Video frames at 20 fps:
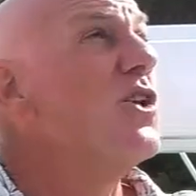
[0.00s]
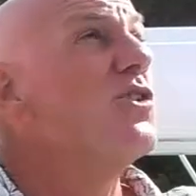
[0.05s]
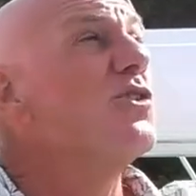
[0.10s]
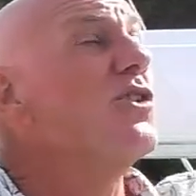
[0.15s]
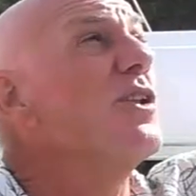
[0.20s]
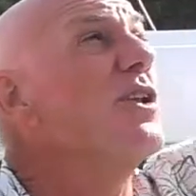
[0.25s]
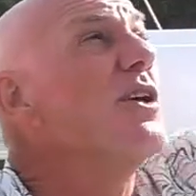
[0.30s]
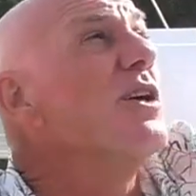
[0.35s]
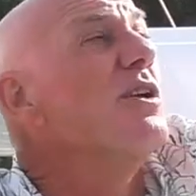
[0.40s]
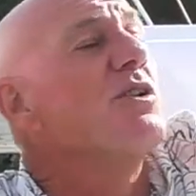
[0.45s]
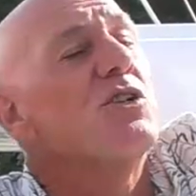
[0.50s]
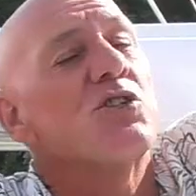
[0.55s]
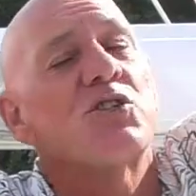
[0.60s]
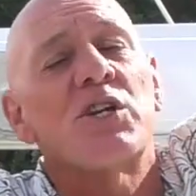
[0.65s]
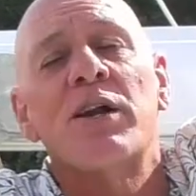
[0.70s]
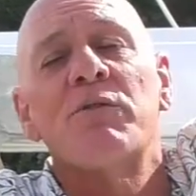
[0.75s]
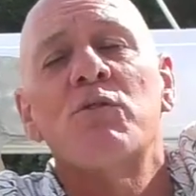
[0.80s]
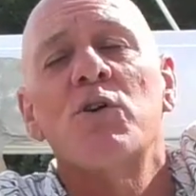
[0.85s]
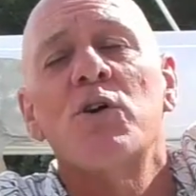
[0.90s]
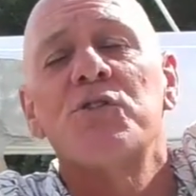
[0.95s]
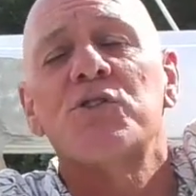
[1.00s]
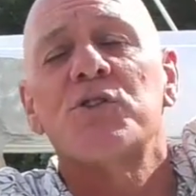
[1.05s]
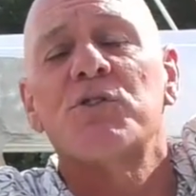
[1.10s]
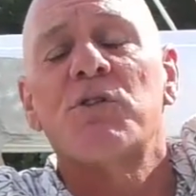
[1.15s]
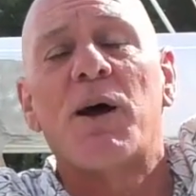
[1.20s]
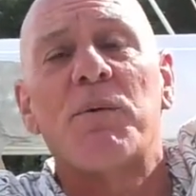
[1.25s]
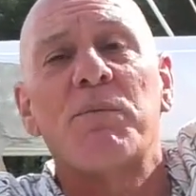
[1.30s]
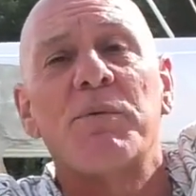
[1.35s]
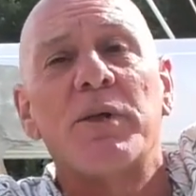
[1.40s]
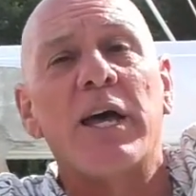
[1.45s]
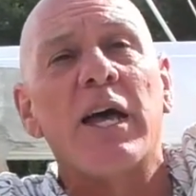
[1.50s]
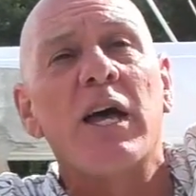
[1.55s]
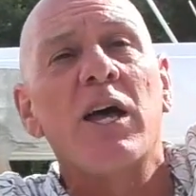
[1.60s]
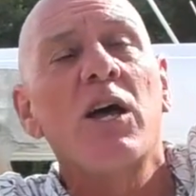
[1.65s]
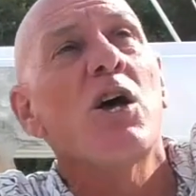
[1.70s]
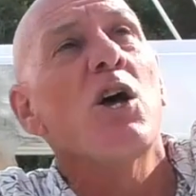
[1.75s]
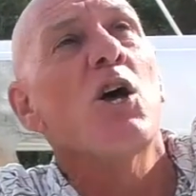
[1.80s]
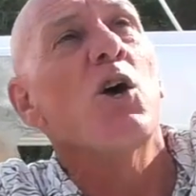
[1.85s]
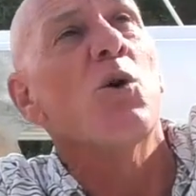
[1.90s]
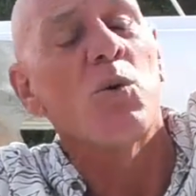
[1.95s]
So the sunroofs are up there.
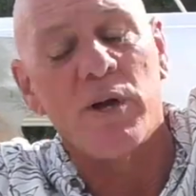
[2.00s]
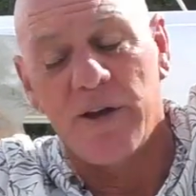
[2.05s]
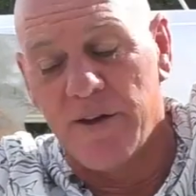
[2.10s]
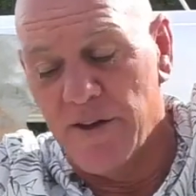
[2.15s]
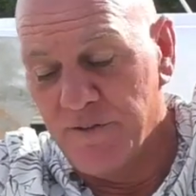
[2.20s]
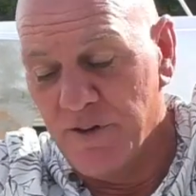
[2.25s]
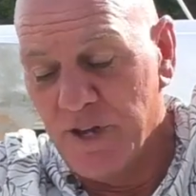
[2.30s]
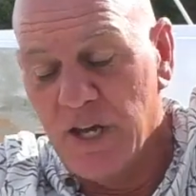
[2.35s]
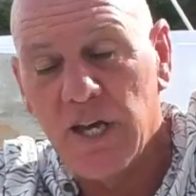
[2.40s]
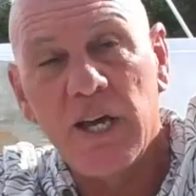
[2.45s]
We have